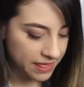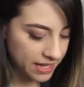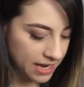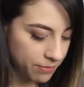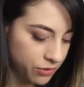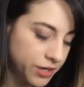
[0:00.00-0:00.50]
And
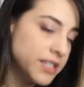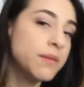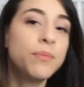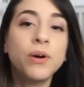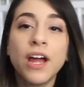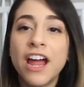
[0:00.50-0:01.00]
then I'm going
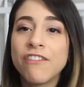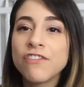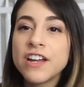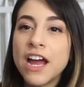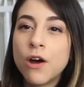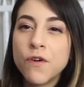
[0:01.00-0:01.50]
to put
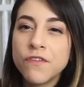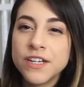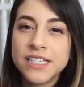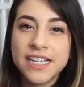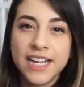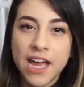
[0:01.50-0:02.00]
every
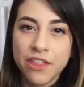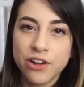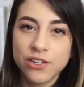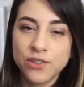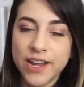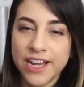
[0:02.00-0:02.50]
outfit
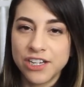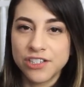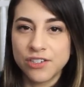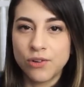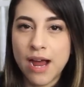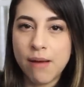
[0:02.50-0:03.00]
together so I can
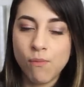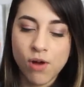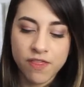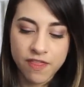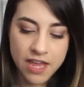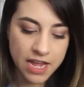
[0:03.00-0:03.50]
just grab
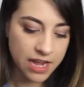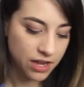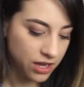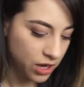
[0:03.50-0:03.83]
one thing and